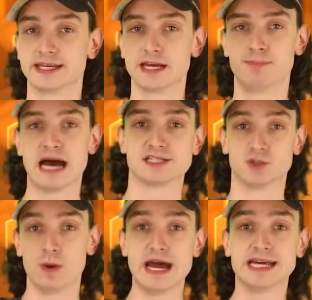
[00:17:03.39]
the king
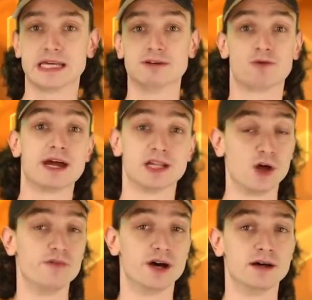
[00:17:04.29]
passed away, giving
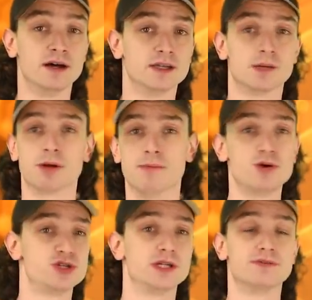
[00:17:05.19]
Ranilova the
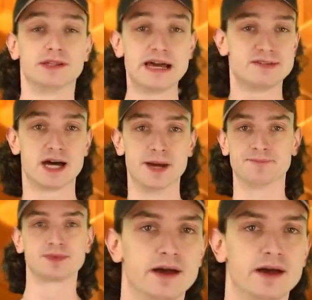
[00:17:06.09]
promotion of a lifetime.